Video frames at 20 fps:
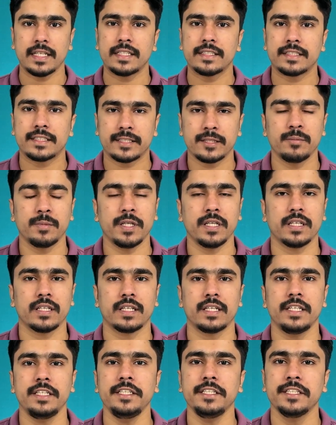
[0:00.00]

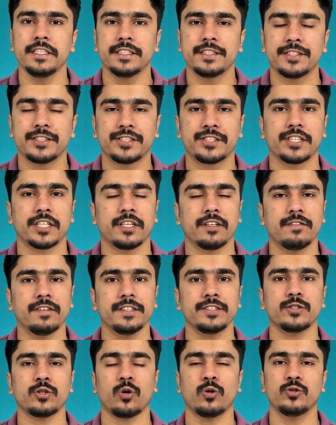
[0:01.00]
Similarly,
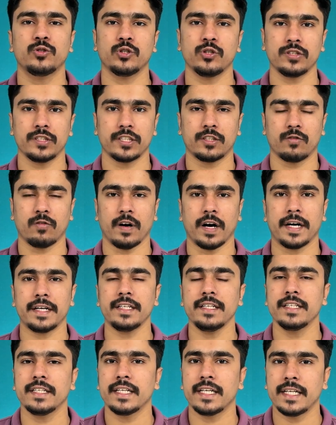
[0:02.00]
servers also require
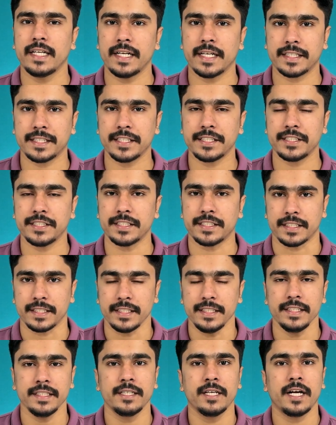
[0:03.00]

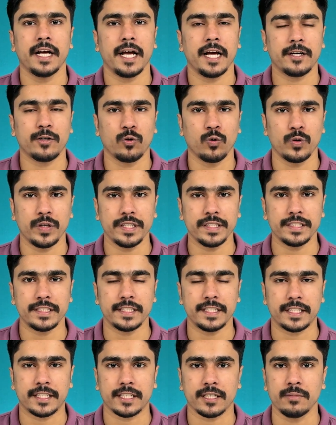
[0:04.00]
electricity, a cooling
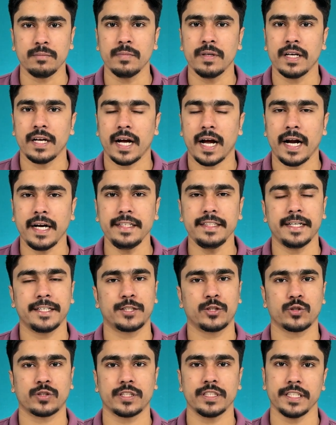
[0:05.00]
system, and
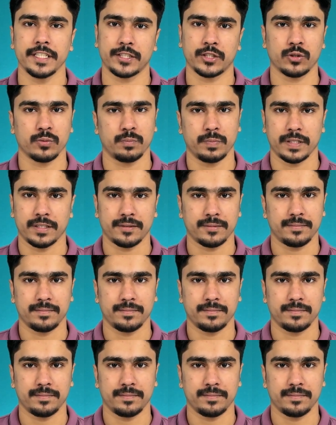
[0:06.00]
networking equipment.